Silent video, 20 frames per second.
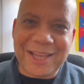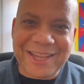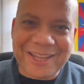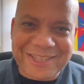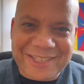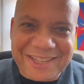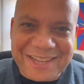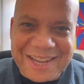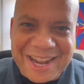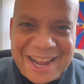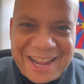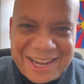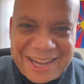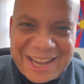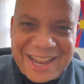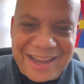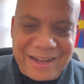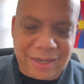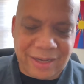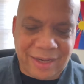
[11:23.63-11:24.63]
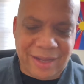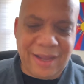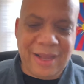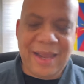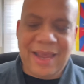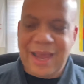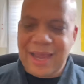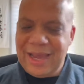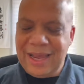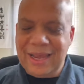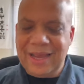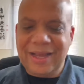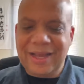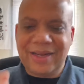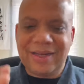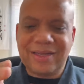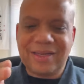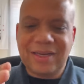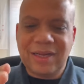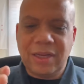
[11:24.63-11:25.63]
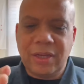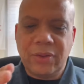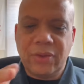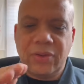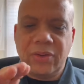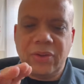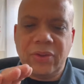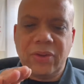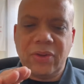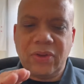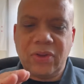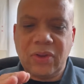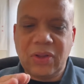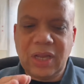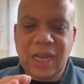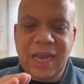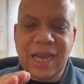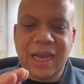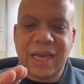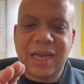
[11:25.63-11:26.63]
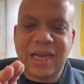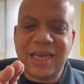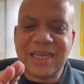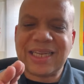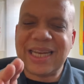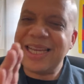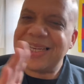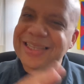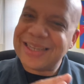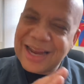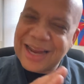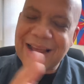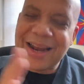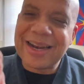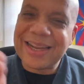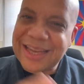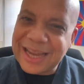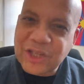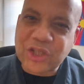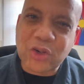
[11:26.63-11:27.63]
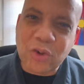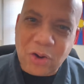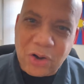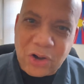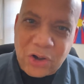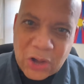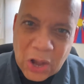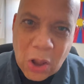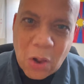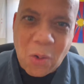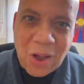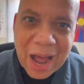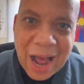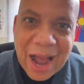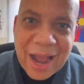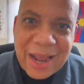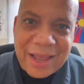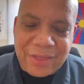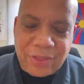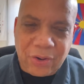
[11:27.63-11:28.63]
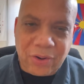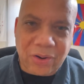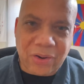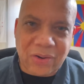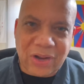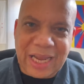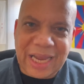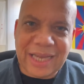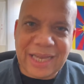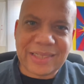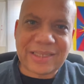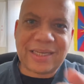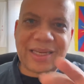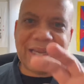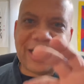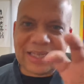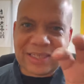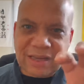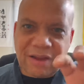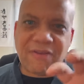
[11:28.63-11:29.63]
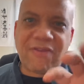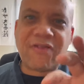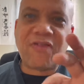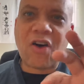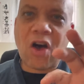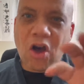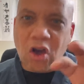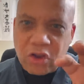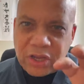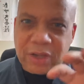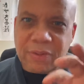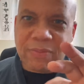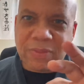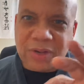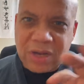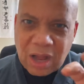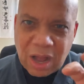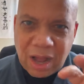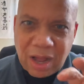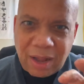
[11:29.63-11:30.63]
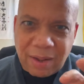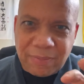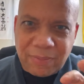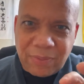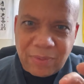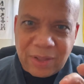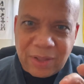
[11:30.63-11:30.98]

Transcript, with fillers: That's not it. It's because it, it's not a yes or a no either. It's a it's a volume knob.